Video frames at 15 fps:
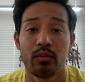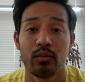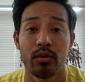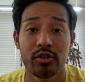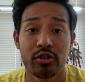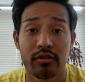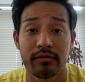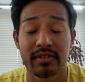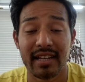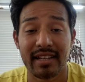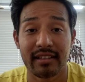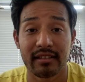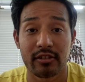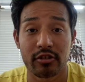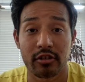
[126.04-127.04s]
Once you've
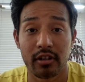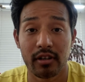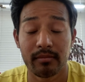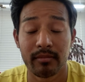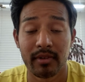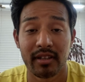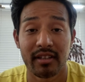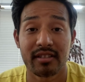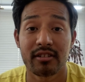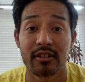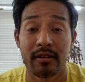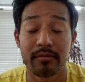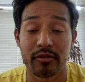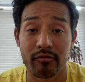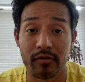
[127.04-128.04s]
taken the shot, it's
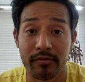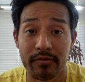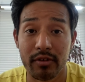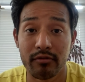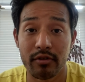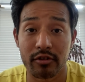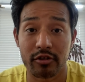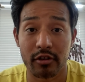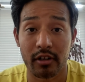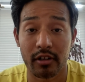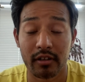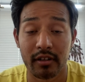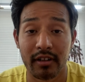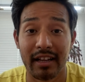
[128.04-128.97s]
time to review your shot